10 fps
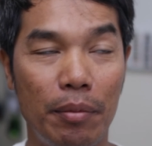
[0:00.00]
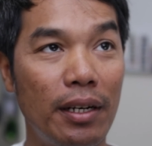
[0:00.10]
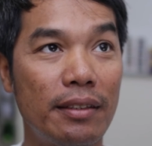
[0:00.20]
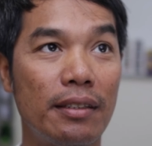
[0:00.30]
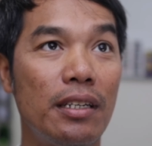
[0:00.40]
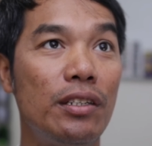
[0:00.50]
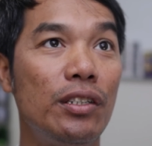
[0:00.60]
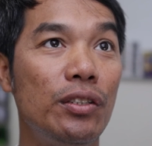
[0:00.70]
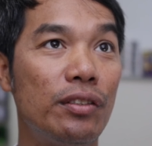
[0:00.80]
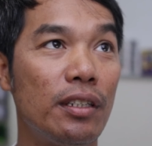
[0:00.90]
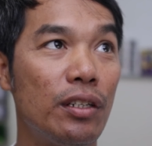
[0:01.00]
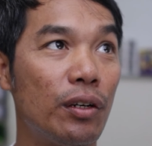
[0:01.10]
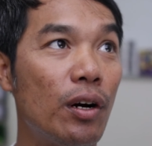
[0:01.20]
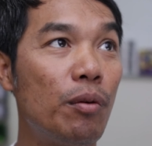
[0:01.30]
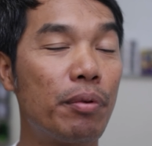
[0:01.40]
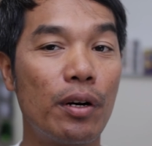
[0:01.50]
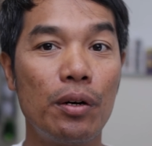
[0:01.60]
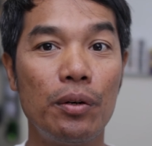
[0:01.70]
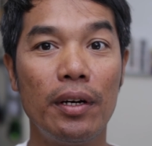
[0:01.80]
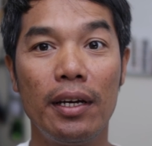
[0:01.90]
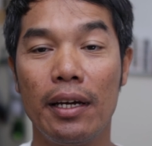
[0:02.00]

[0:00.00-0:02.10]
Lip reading: But let's say you're using your GoPro